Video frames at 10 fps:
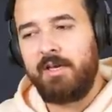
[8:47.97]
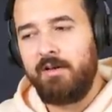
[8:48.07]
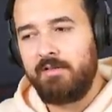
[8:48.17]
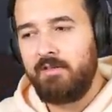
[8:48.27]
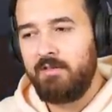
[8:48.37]

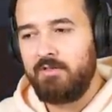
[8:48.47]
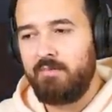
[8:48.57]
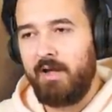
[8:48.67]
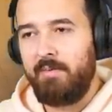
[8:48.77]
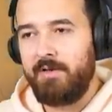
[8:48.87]
Not, not
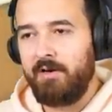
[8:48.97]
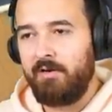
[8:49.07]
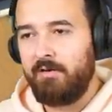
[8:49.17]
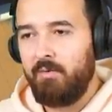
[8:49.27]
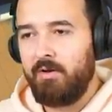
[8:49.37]
too bad, but you
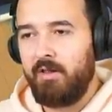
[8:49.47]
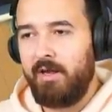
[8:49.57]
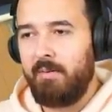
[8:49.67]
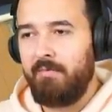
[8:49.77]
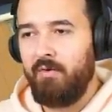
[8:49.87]
know, we'll
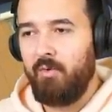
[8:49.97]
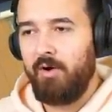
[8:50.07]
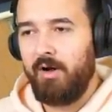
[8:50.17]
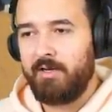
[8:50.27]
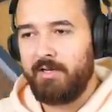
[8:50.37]
clean up before
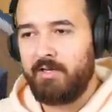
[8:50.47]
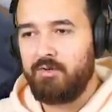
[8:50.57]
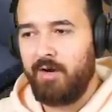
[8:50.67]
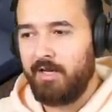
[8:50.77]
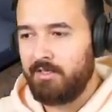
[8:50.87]
work and get
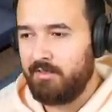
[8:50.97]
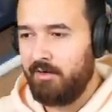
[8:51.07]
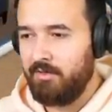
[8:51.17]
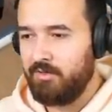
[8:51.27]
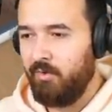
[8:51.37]
dressed, go
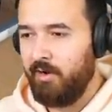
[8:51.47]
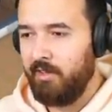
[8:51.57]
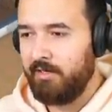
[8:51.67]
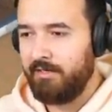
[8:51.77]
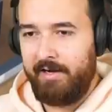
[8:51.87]
to the toilet.